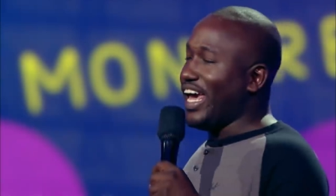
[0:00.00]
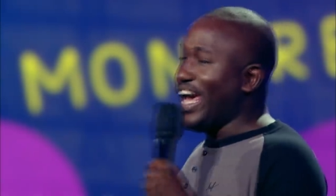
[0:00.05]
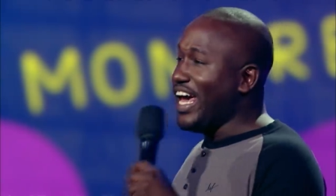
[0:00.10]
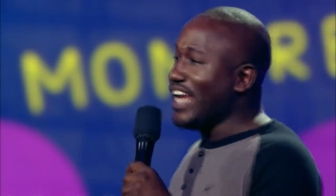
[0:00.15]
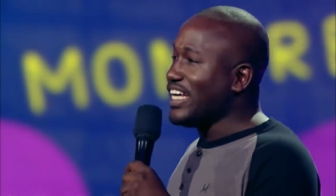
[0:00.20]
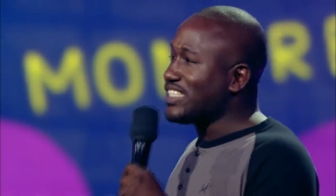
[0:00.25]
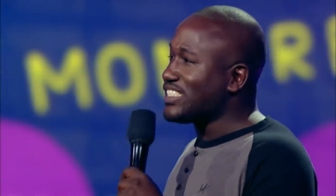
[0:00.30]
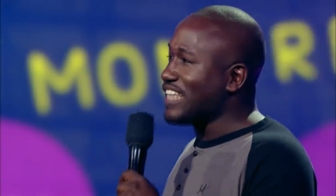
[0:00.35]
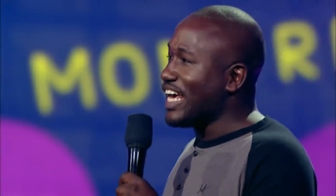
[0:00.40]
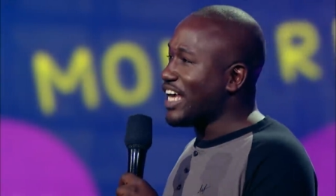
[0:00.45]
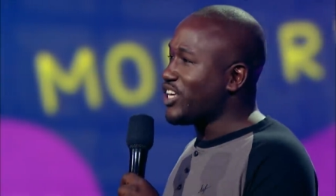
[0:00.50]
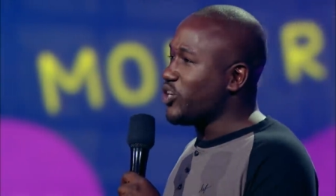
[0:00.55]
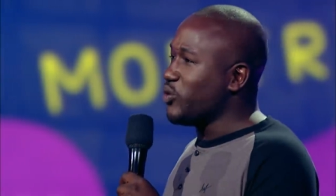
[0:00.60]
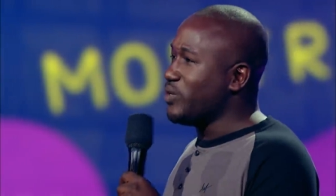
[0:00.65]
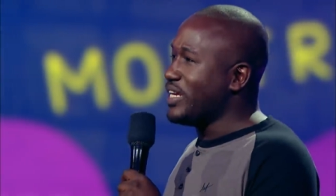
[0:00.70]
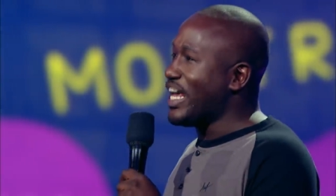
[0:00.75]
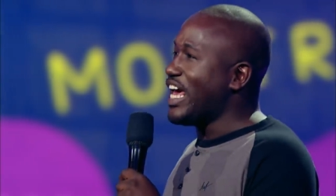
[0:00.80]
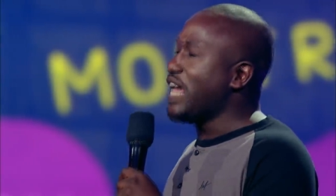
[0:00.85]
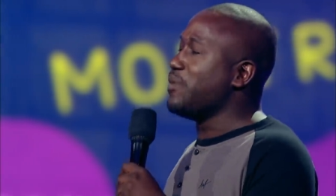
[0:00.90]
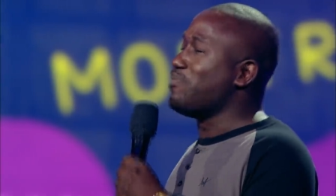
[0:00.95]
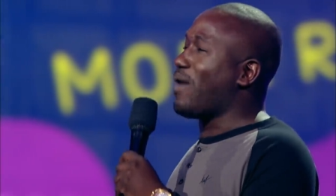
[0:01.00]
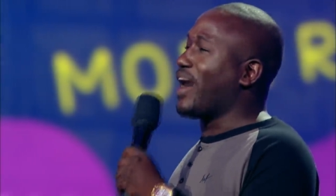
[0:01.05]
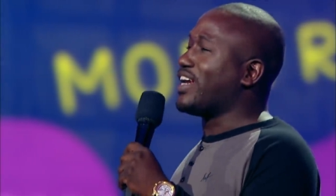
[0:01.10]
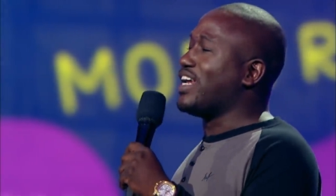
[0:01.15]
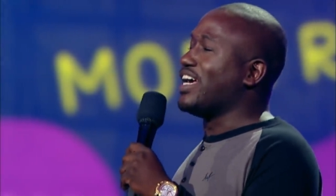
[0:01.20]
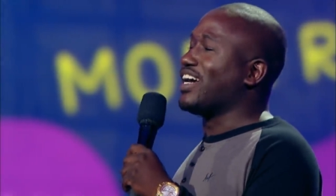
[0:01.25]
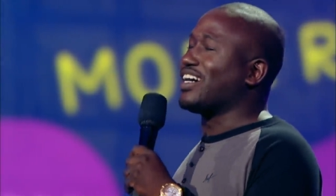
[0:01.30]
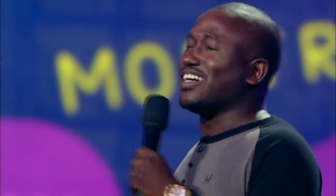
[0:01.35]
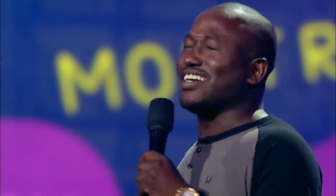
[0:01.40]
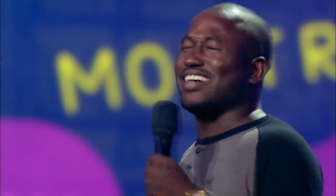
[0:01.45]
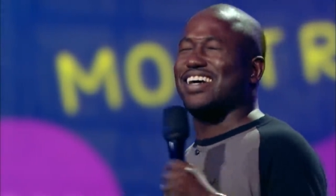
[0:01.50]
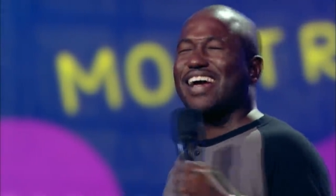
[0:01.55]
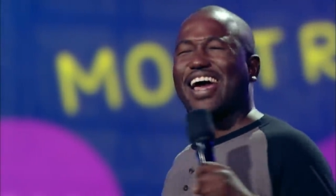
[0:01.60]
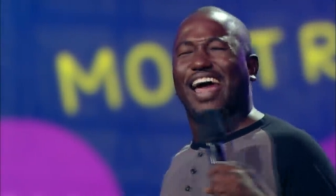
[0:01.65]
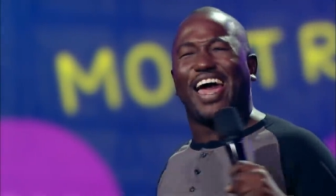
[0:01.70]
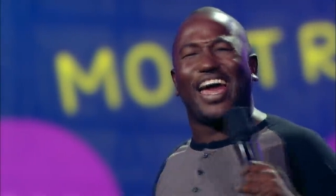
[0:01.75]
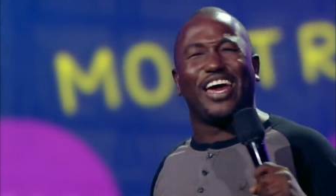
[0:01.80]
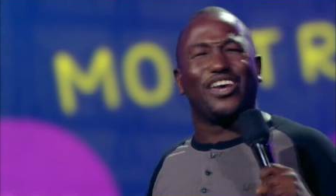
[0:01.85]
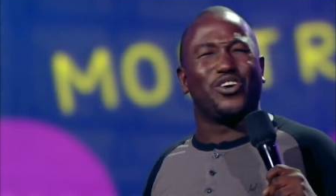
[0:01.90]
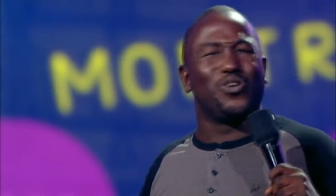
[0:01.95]
Anything you need, my nigga.
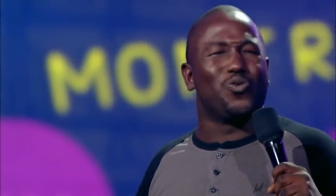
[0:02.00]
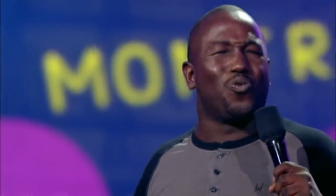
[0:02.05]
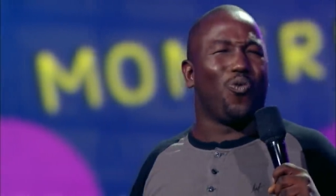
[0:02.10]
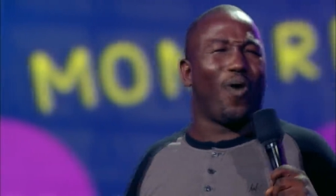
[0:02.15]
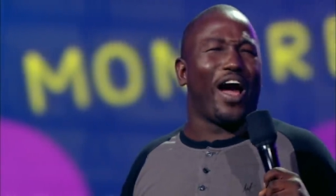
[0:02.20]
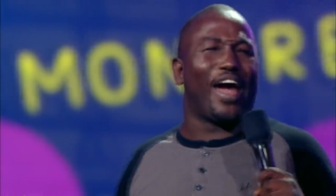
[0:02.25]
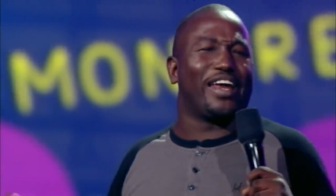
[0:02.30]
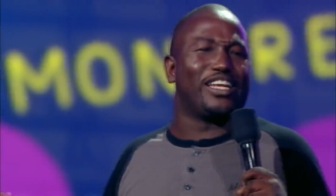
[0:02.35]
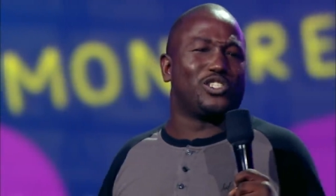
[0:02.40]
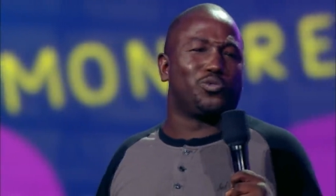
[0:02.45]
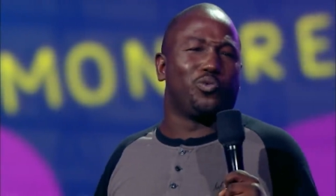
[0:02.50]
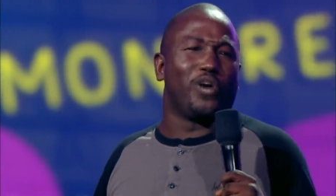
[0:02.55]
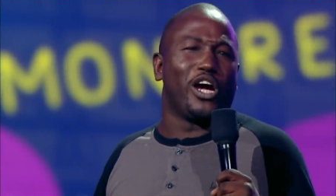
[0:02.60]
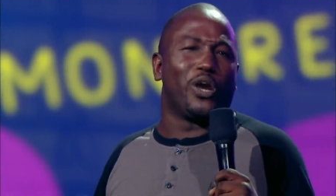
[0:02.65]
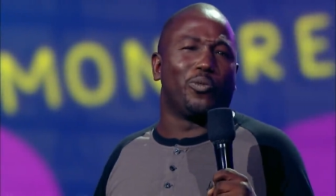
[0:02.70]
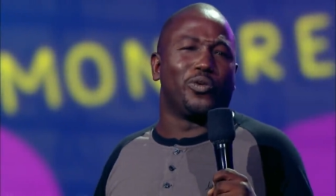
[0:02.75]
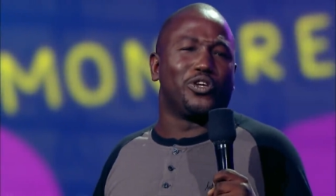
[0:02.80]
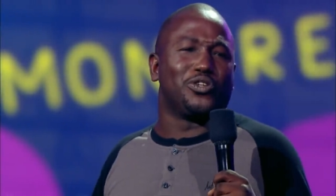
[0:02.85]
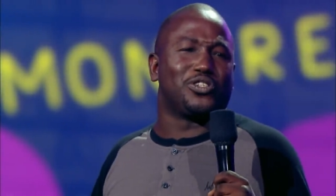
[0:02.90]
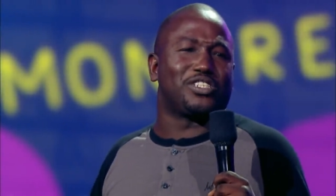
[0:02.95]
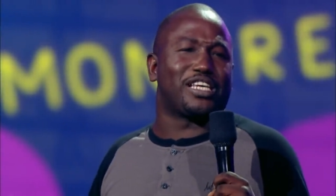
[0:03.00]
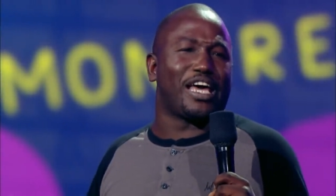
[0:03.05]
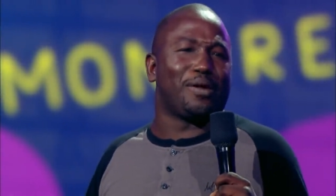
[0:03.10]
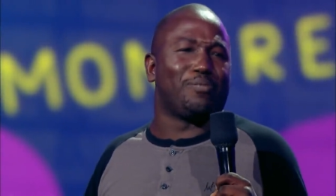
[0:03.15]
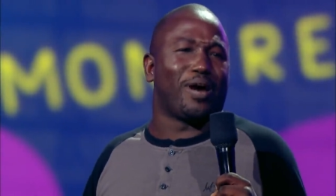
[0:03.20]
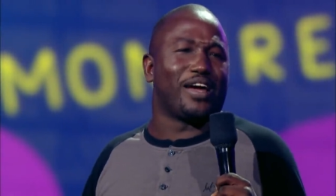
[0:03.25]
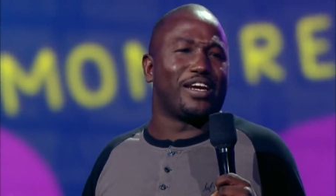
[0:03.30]
Hey, you white is weird when you say